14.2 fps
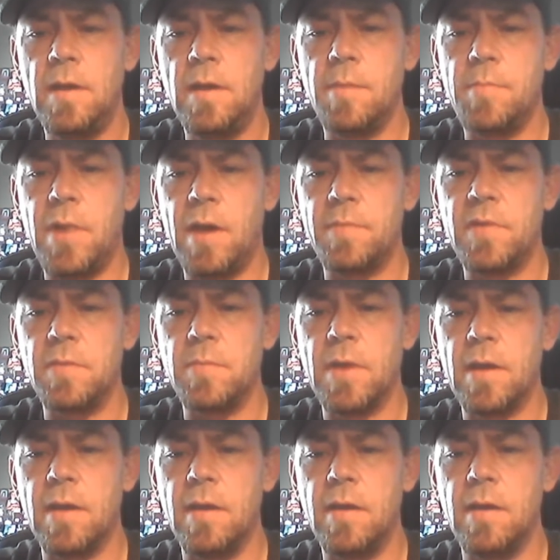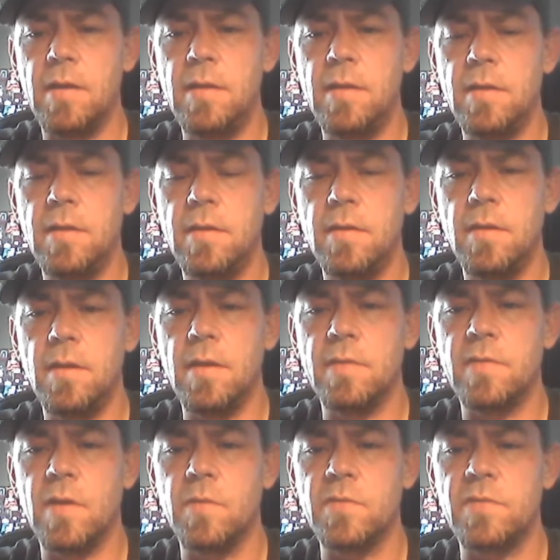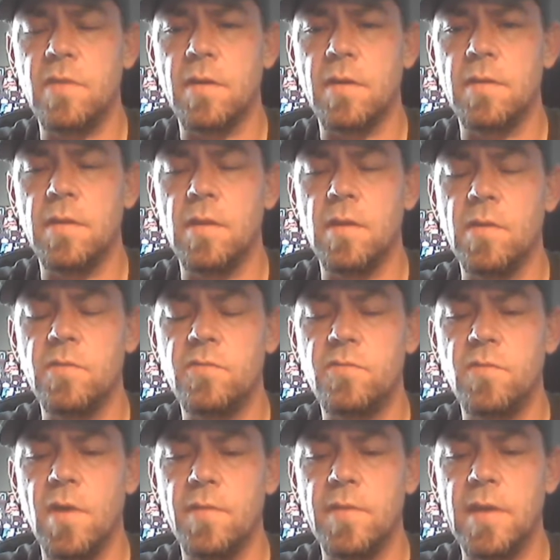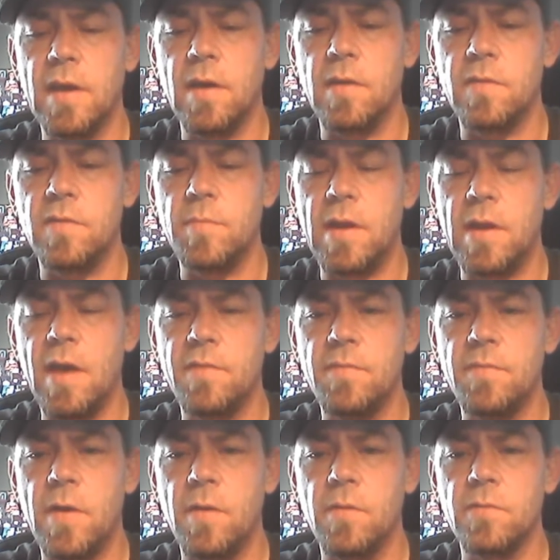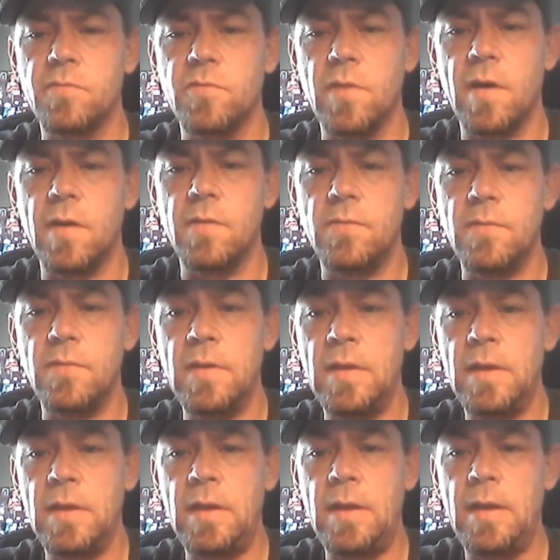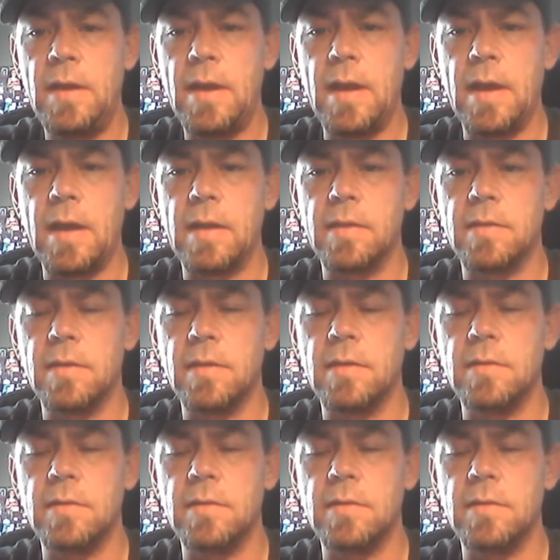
it popped in my head as I was talking. I was driving down. It's about a half an hour drive, and